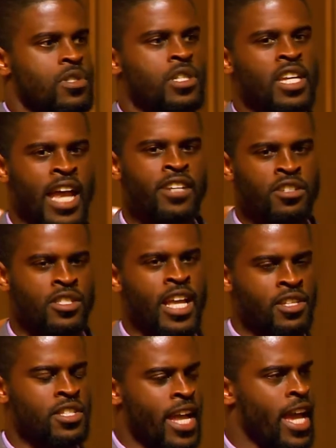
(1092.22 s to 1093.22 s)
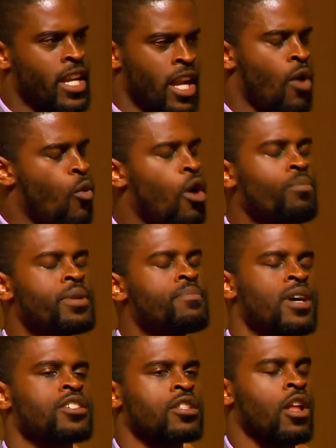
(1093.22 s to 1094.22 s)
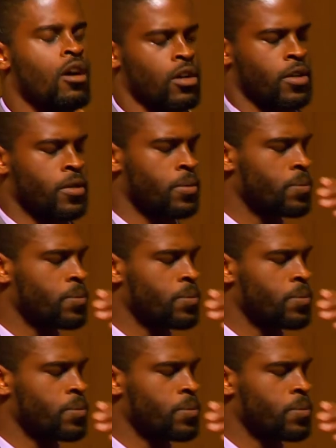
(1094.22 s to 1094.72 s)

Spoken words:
Teenagers, stay standing. I won't be much longer.